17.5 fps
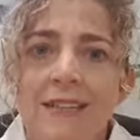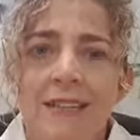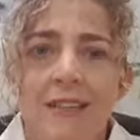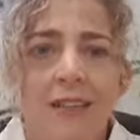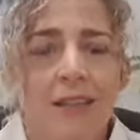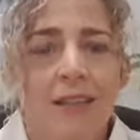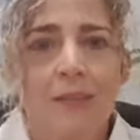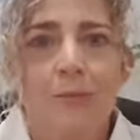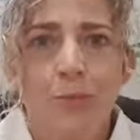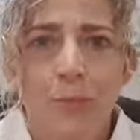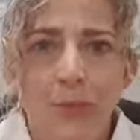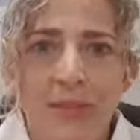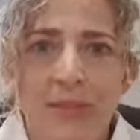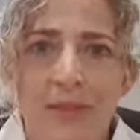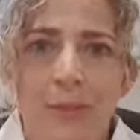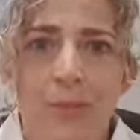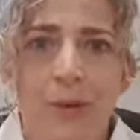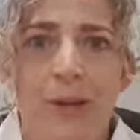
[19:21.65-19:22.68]
So yeah, the
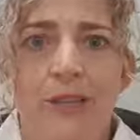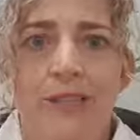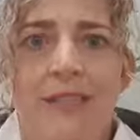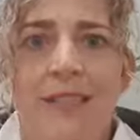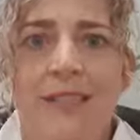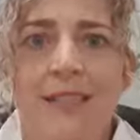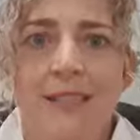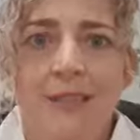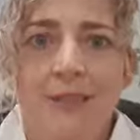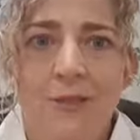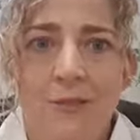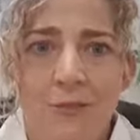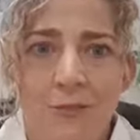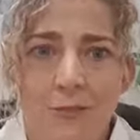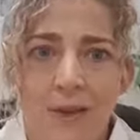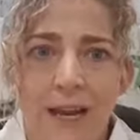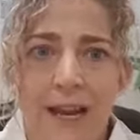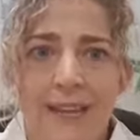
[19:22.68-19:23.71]
breathing process is
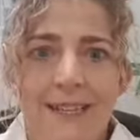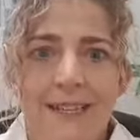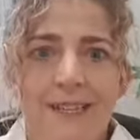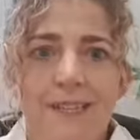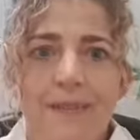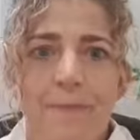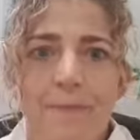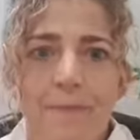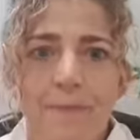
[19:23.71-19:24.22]
great.